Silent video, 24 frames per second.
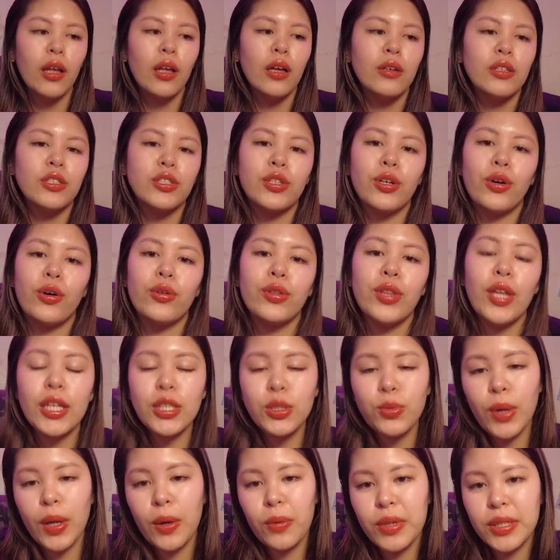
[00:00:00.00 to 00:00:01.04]
So that's
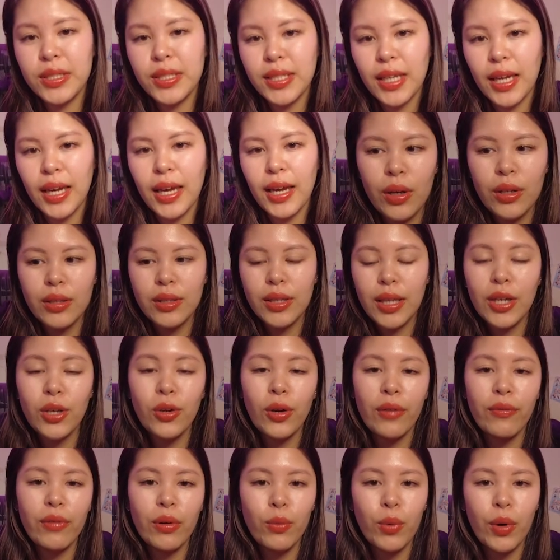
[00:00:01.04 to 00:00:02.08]
what I would say. And thank you
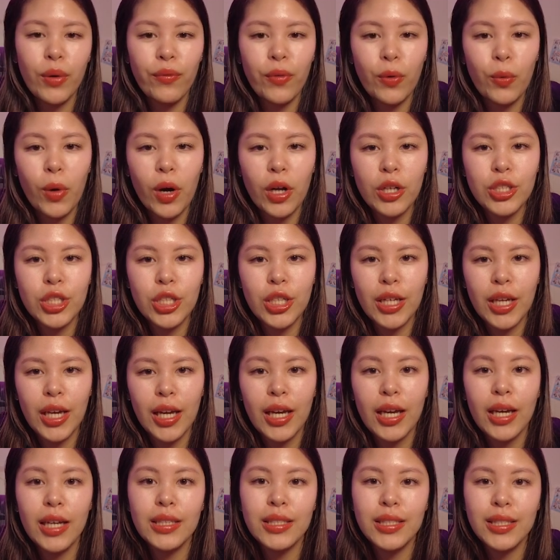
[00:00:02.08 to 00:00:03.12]
everyone for watching,
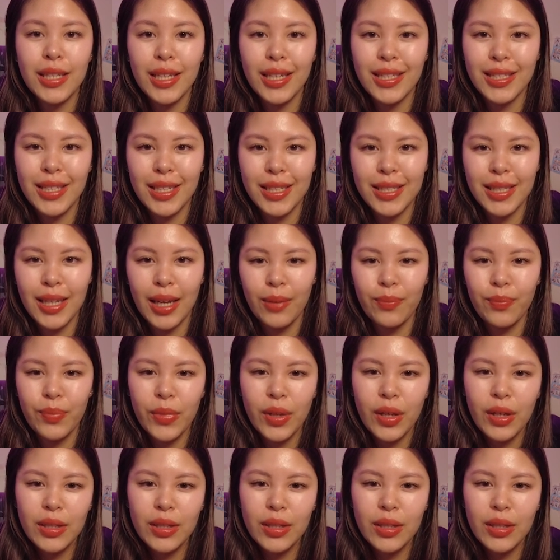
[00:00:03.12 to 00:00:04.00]
and see you guys next time.